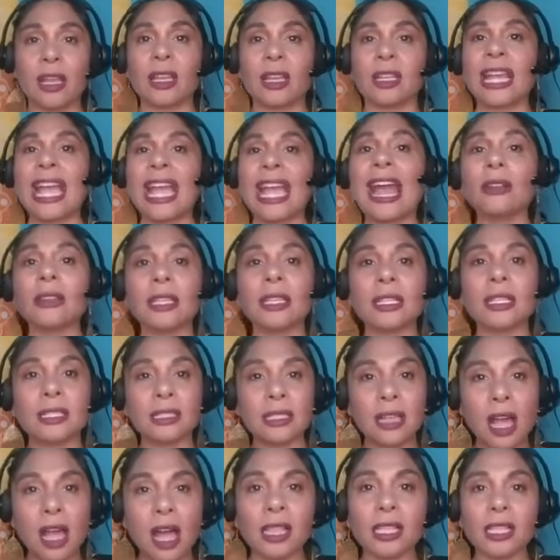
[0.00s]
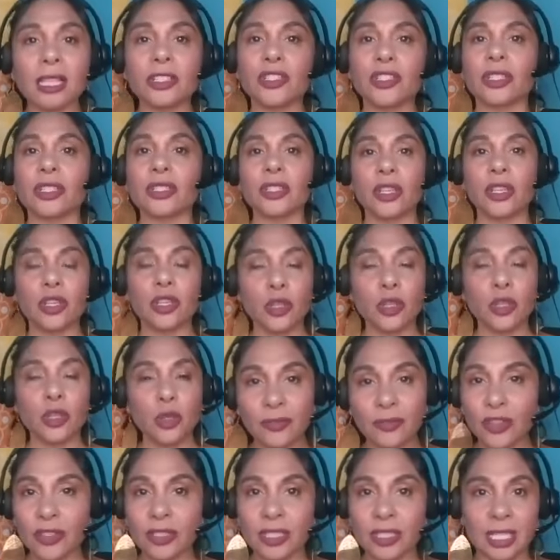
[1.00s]
countless colleges,
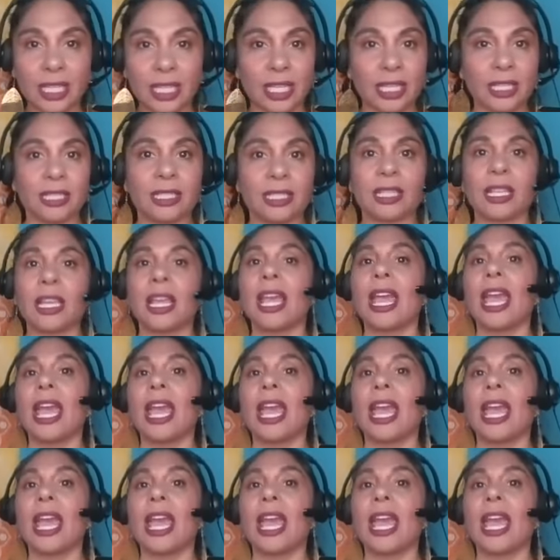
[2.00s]
universities,